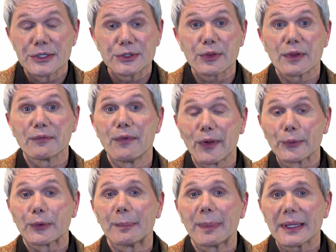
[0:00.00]
to the
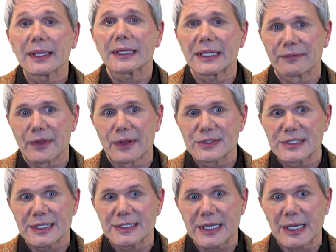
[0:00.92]
vulnerability of those
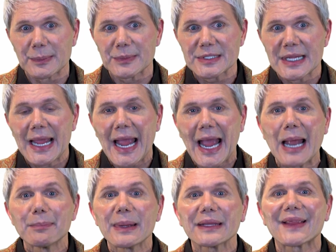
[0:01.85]
systems
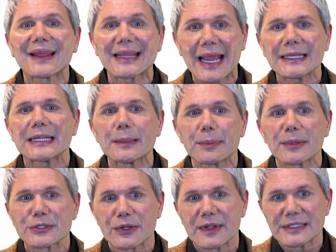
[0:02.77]
and being the
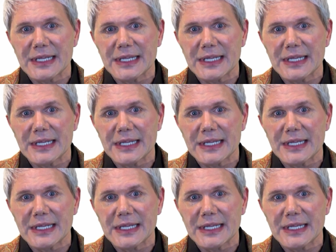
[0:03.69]
gatekeeper to the